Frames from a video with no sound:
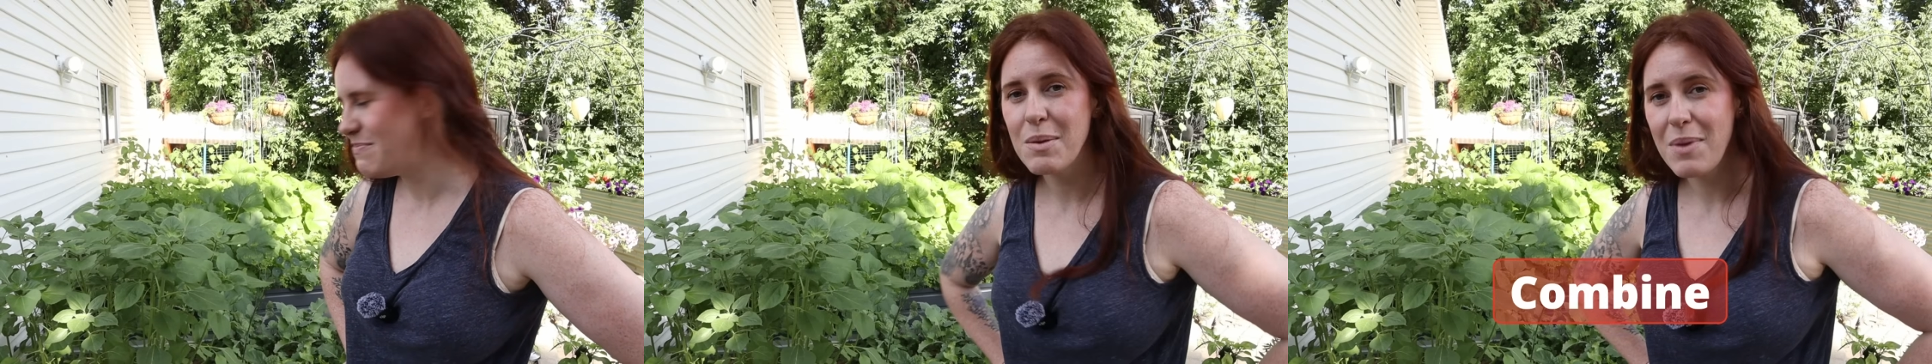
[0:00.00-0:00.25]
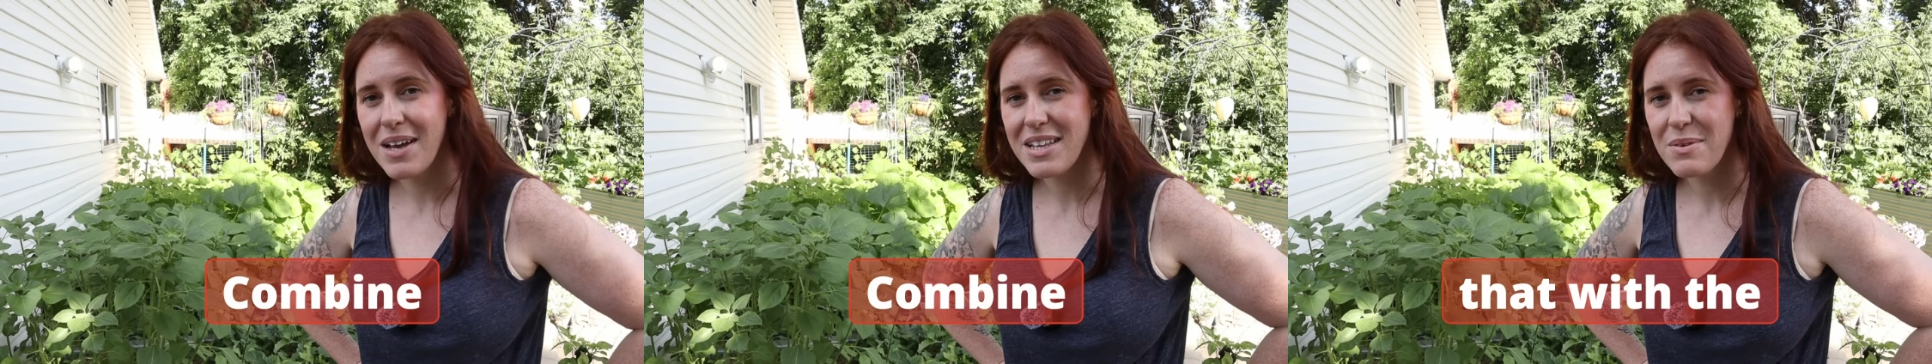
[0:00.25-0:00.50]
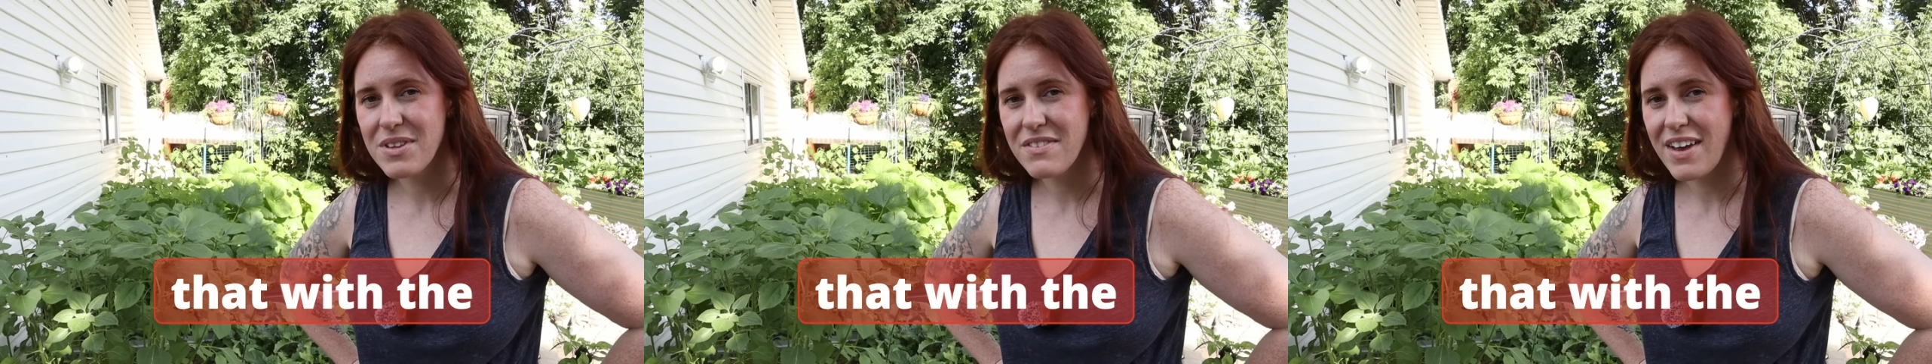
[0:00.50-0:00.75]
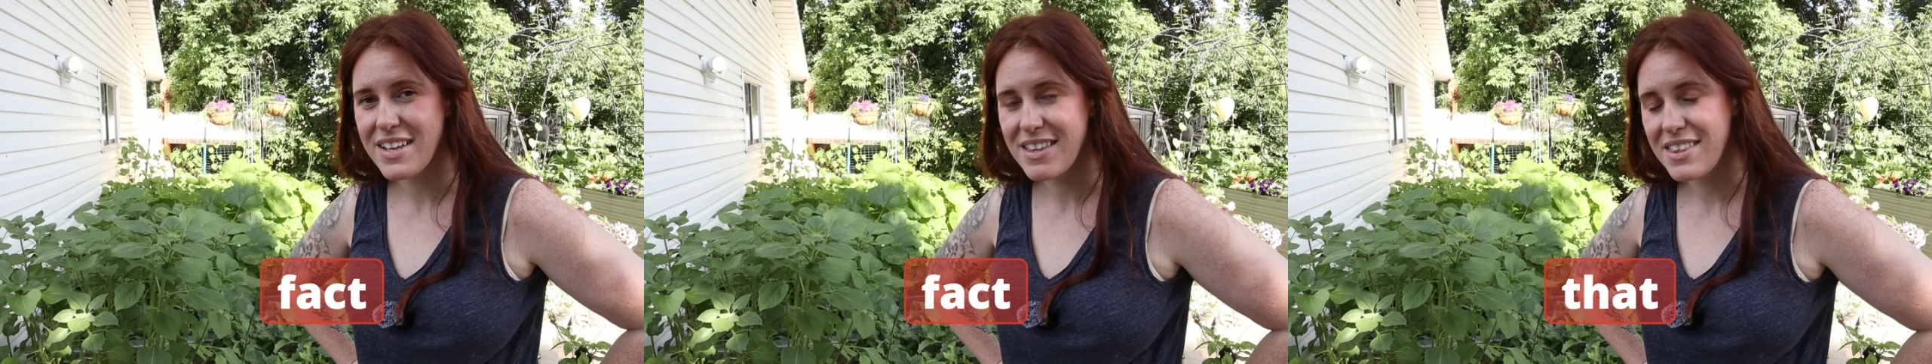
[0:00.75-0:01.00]
Combine that with the
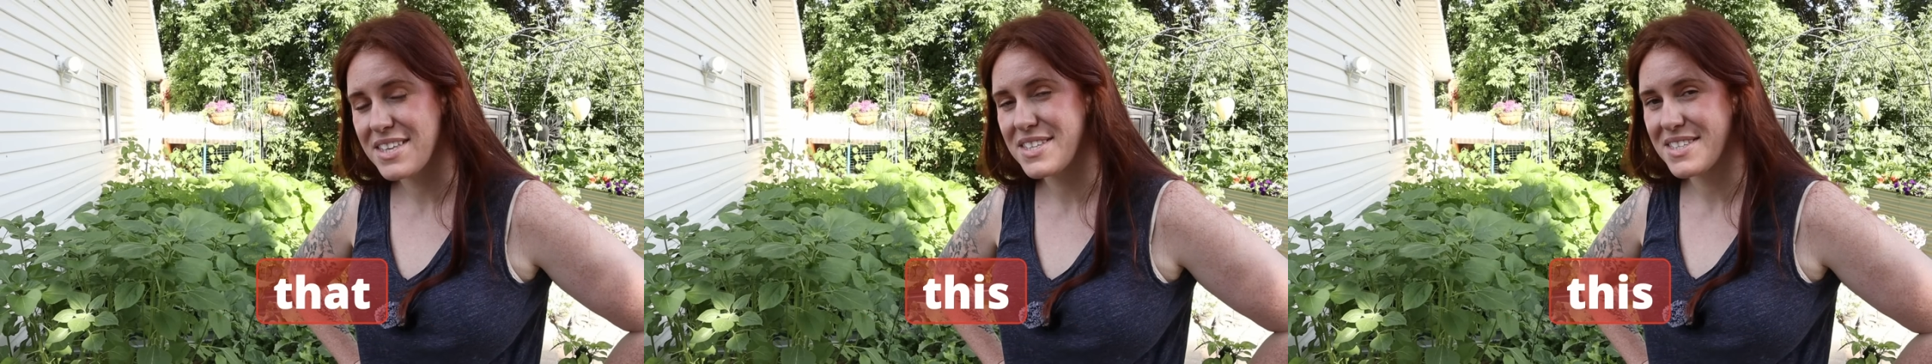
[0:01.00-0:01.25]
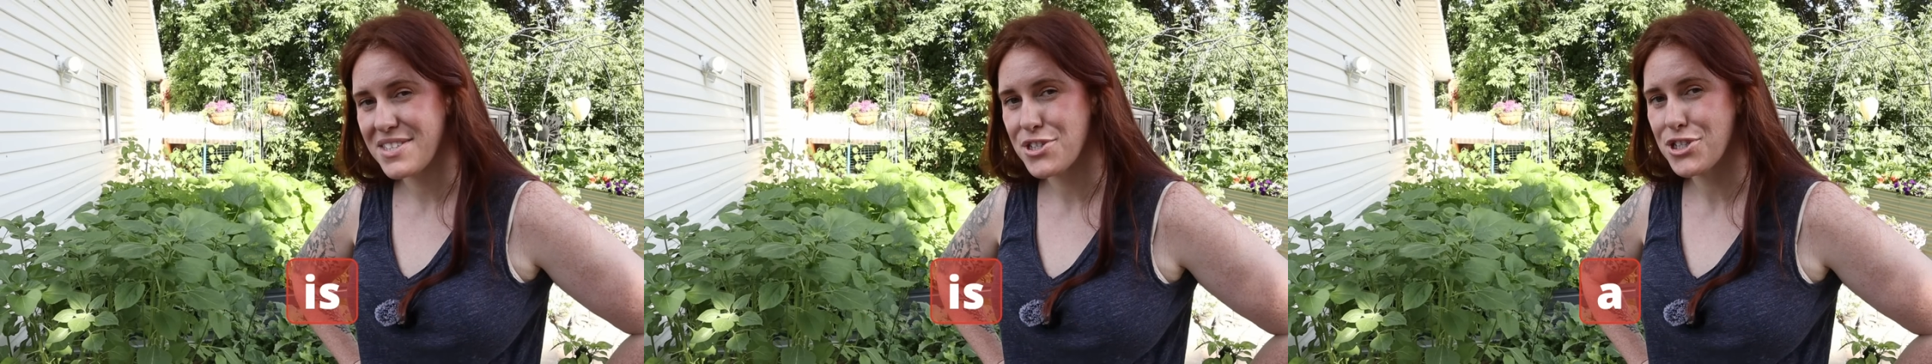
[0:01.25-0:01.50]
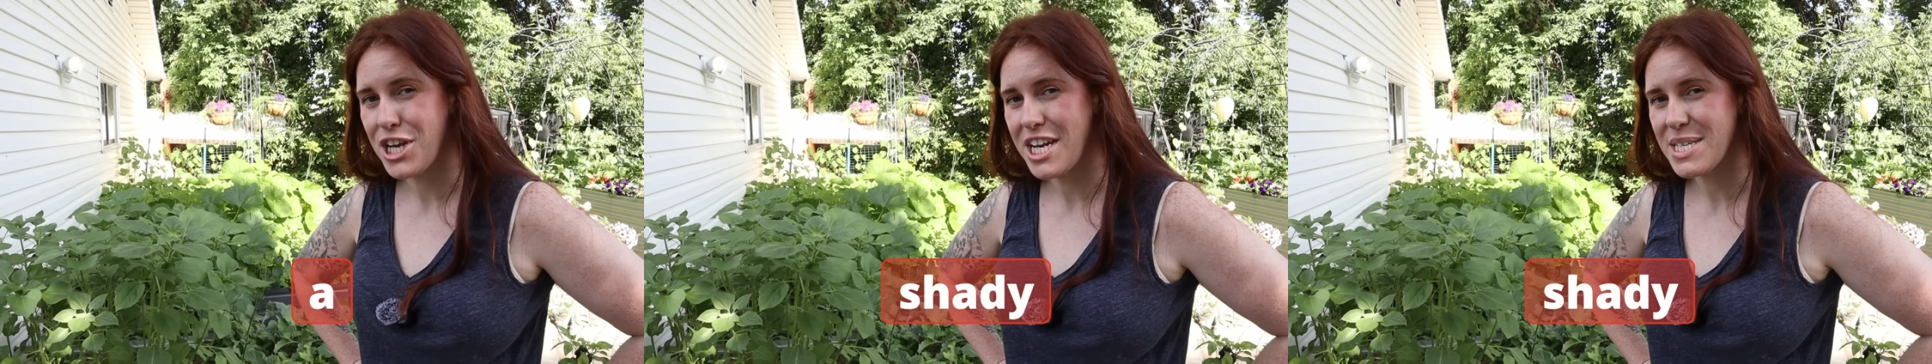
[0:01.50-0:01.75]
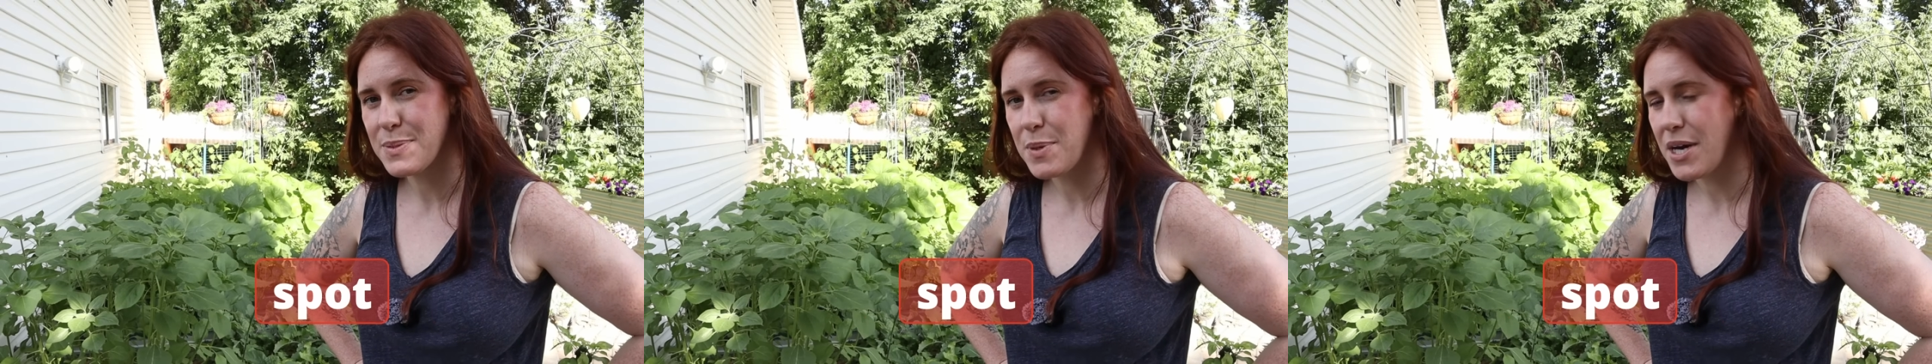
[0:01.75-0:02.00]
fact that this is a
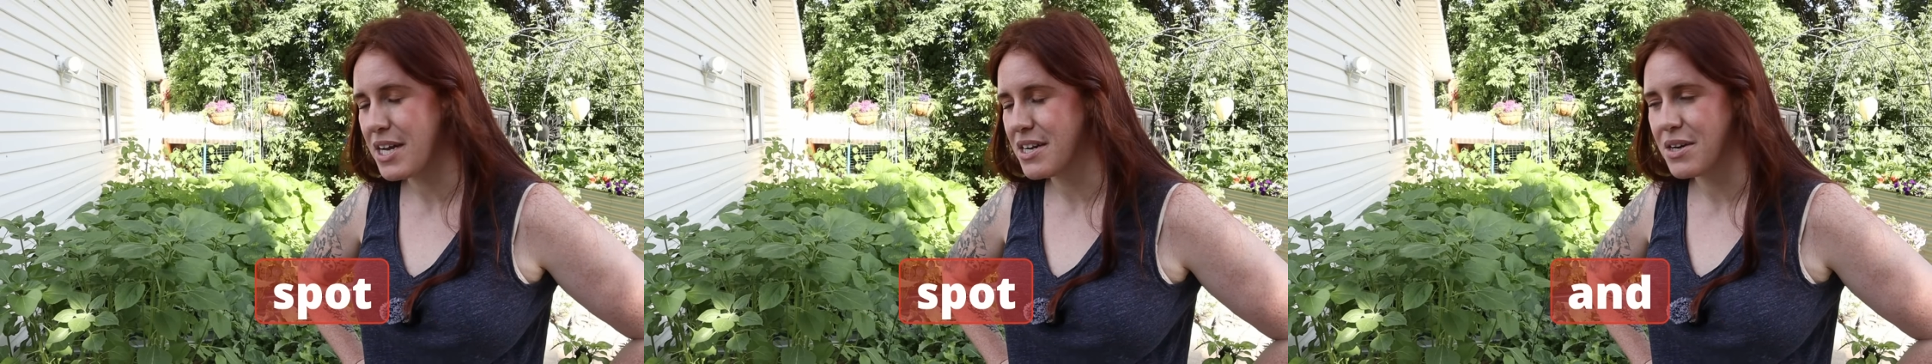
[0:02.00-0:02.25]
shady spot,